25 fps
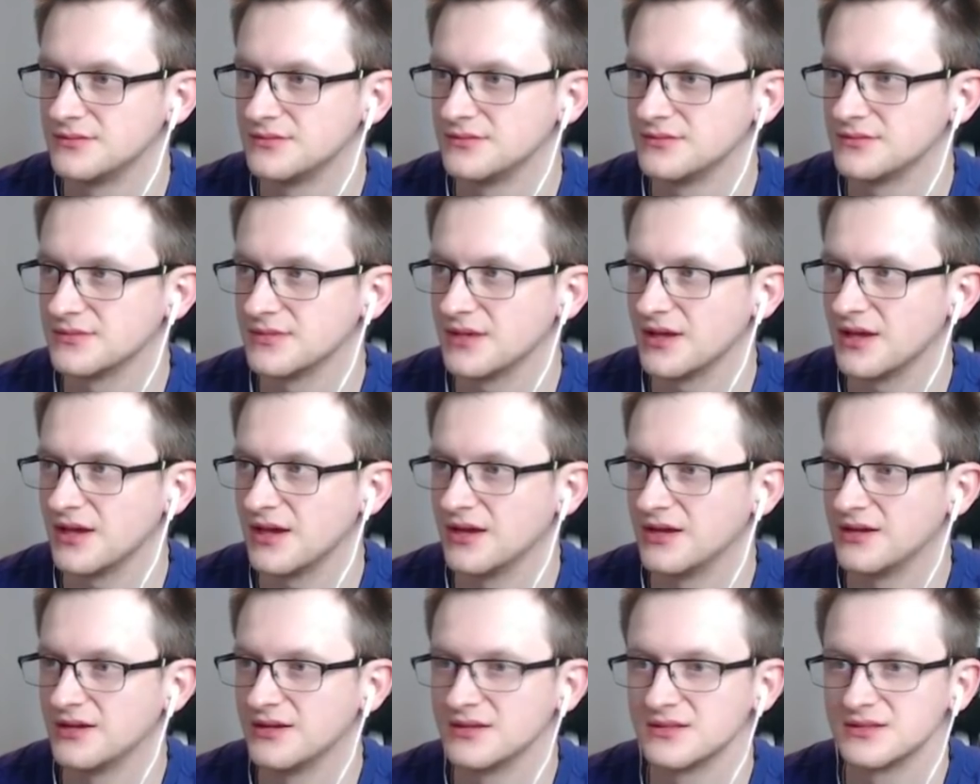And
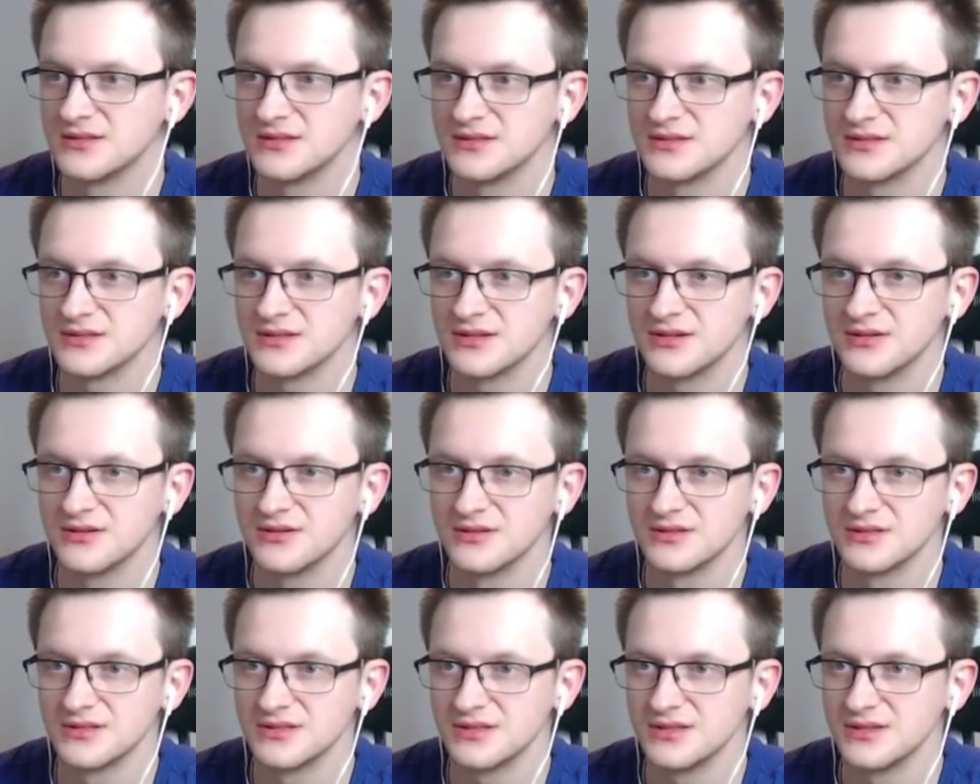here's the
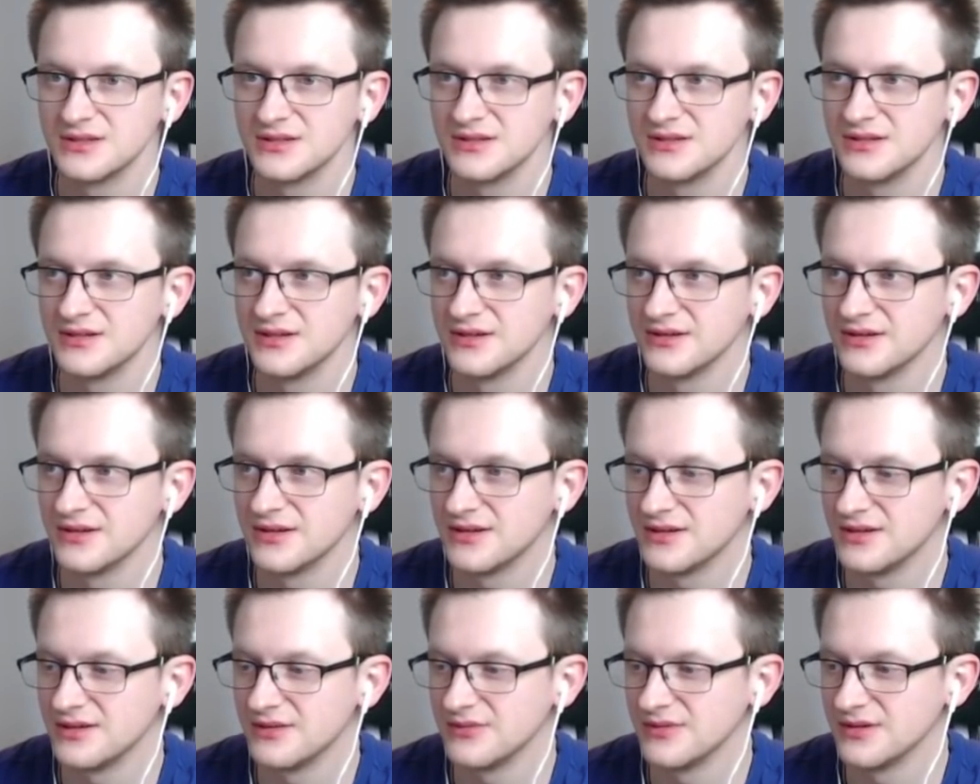conceal, are you kidding
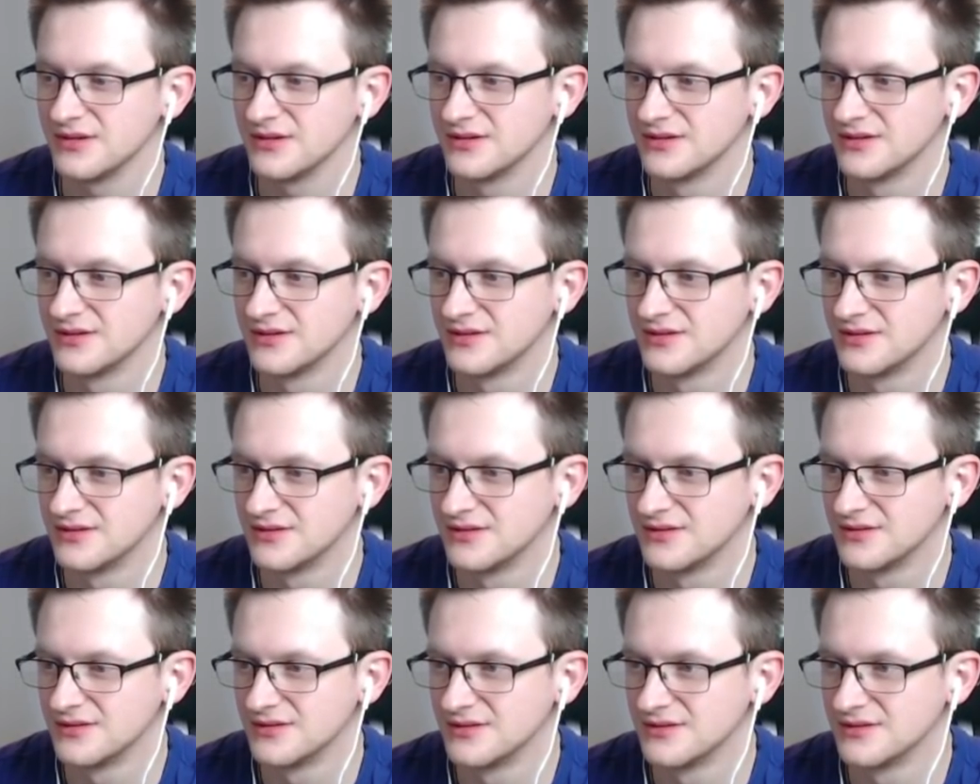me?
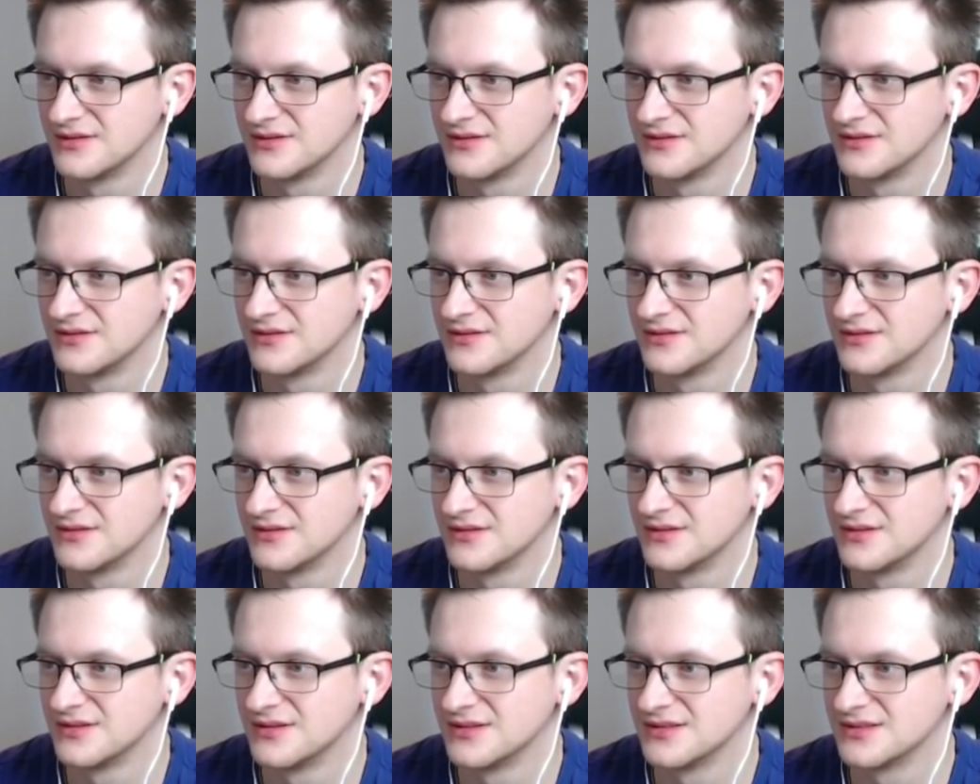
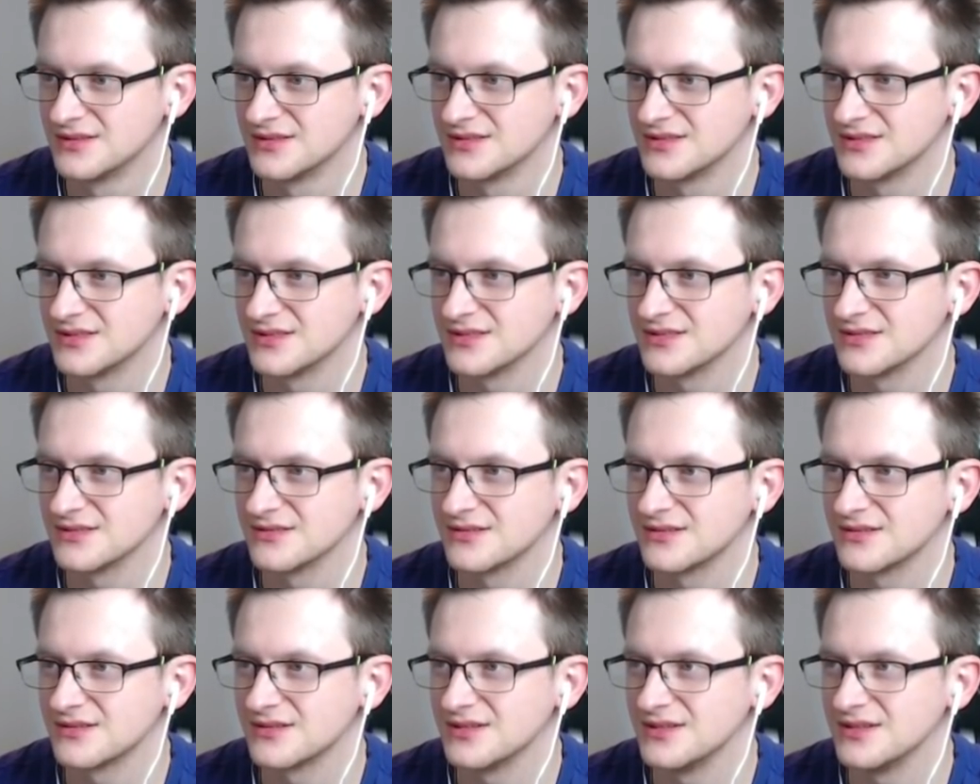This is just so
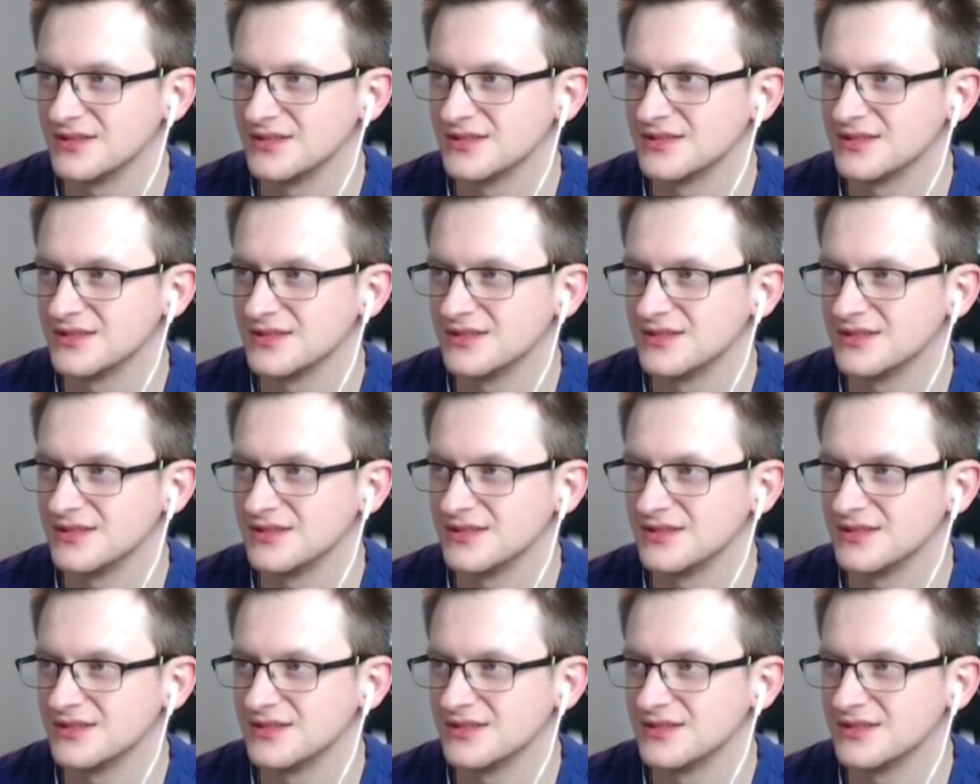crazy.